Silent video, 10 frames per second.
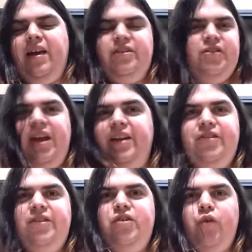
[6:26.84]

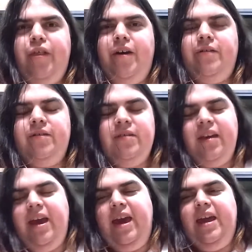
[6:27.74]
just enjoy those,
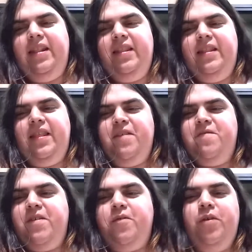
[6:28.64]
and they
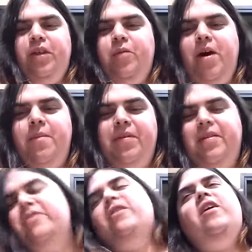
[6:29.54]
fit really well. But
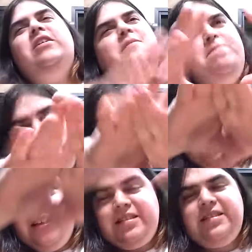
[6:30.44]
there's a
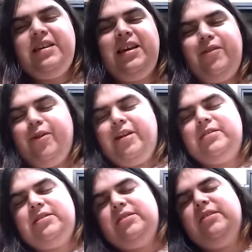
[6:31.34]
big
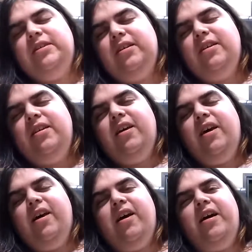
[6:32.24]
secret
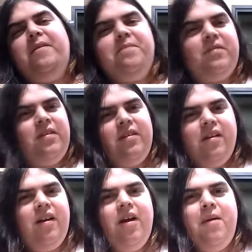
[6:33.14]

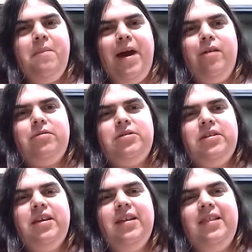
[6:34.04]

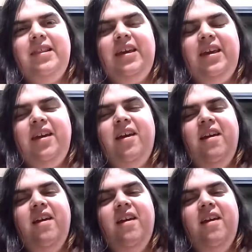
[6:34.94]
about the